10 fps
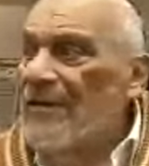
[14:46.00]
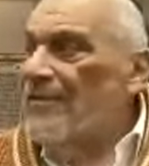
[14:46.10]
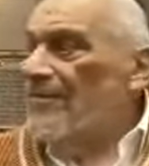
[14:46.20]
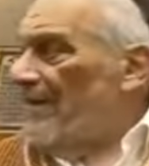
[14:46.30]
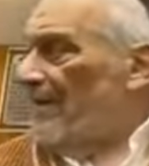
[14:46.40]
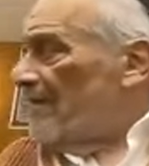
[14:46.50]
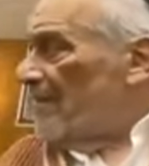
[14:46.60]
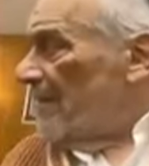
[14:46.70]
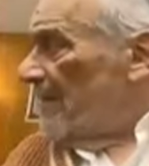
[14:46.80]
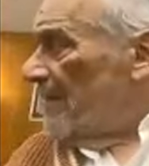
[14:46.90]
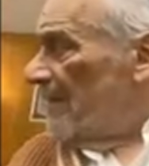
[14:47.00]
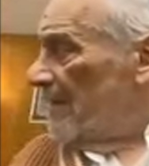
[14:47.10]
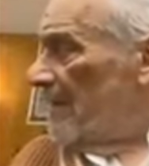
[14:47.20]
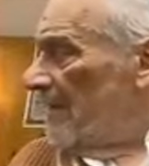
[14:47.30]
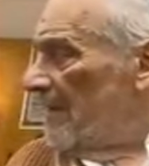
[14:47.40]
d'Oraisa,
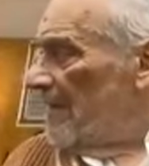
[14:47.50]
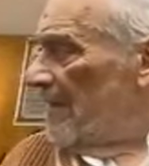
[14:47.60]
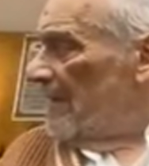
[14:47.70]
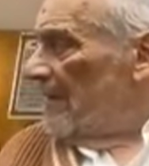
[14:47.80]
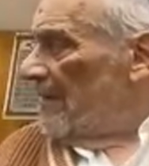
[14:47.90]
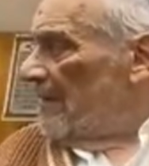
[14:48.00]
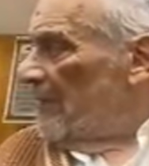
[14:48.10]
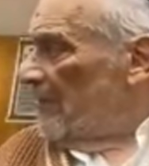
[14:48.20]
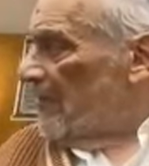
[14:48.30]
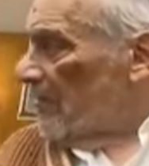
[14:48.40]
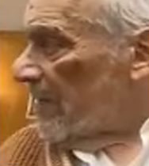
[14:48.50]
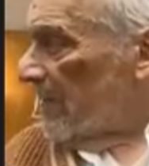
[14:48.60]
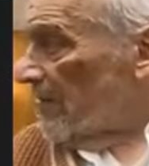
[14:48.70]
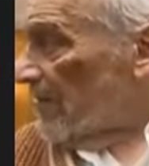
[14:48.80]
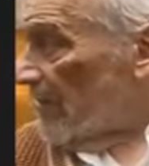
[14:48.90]
which is
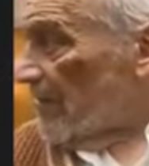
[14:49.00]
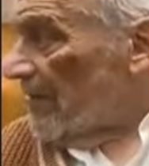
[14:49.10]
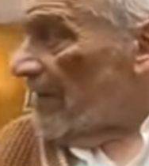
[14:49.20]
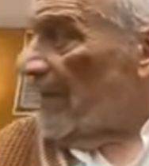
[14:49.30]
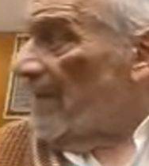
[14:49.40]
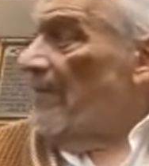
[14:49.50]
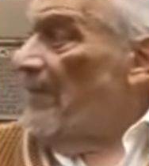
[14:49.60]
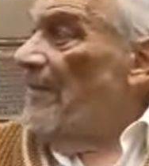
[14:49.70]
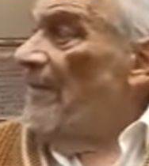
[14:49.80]
Lo Sechonein.